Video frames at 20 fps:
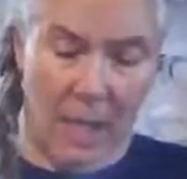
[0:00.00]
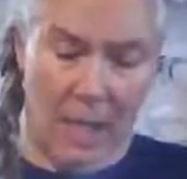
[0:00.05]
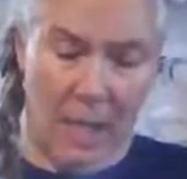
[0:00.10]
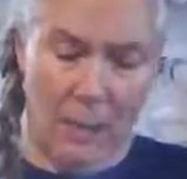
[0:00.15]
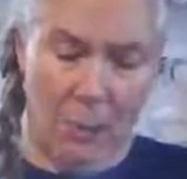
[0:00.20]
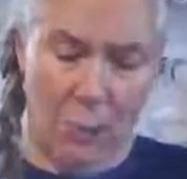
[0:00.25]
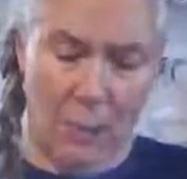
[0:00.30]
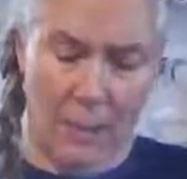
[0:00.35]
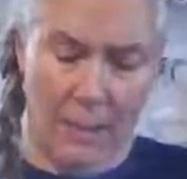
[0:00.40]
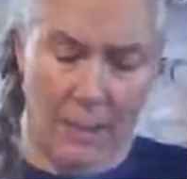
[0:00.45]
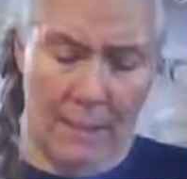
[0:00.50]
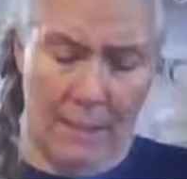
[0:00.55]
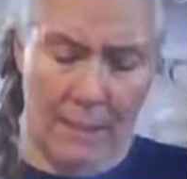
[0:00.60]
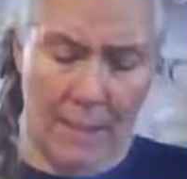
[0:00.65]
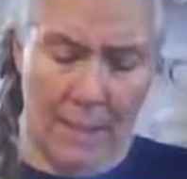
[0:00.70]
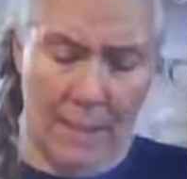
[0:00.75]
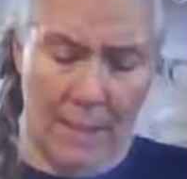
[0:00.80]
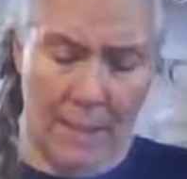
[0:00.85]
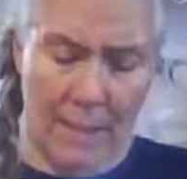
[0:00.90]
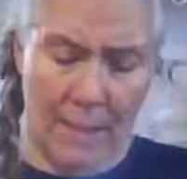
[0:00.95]
I wouldn't
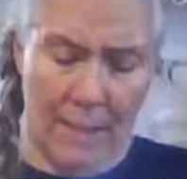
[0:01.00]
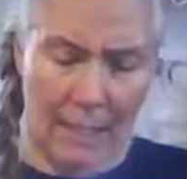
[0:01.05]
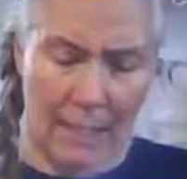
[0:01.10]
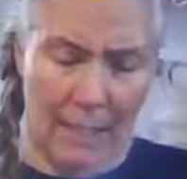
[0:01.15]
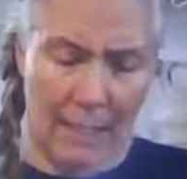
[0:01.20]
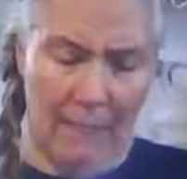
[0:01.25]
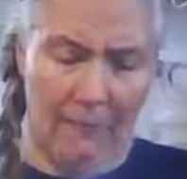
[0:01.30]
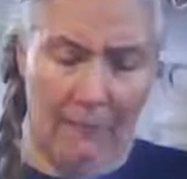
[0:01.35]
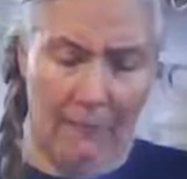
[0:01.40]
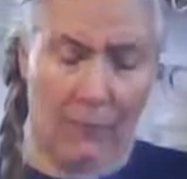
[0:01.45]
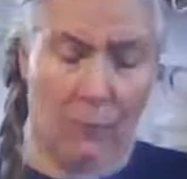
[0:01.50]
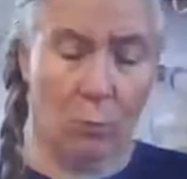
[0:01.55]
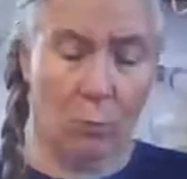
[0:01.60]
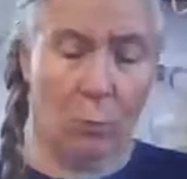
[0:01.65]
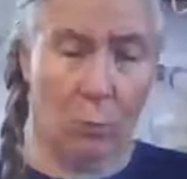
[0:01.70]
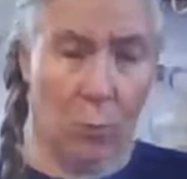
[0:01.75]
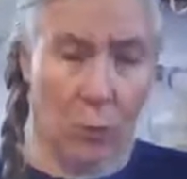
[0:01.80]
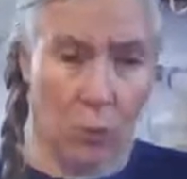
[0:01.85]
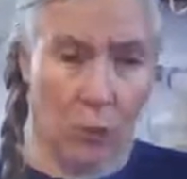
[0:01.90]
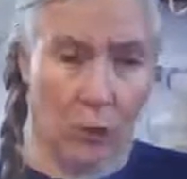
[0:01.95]
say that if it
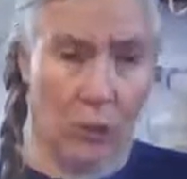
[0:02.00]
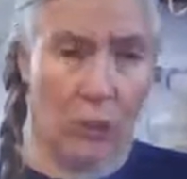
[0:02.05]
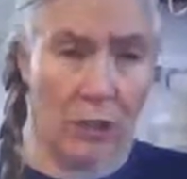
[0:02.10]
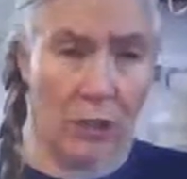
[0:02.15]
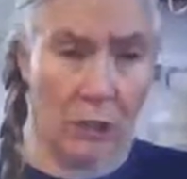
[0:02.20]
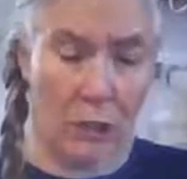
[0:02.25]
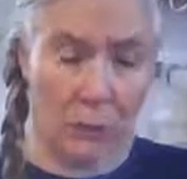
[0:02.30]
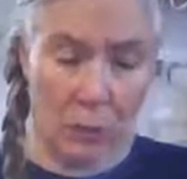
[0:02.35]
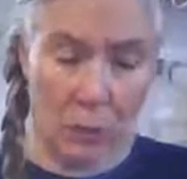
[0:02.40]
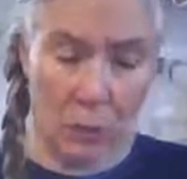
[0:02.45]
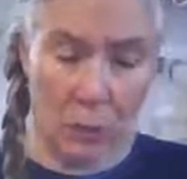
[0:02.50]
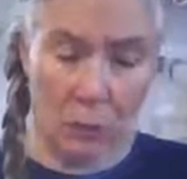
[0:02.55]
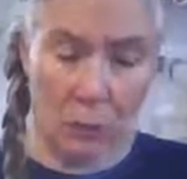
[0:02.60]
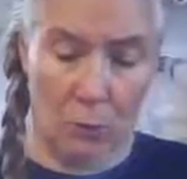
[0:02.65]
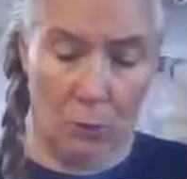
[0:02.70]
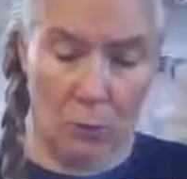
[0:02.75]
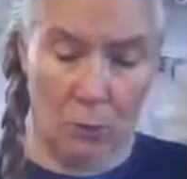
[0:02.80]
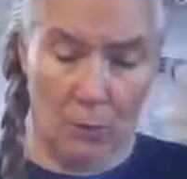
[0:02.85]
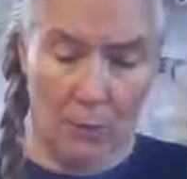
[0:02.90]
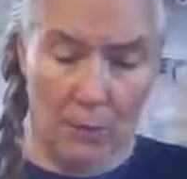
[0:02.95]
weren't true.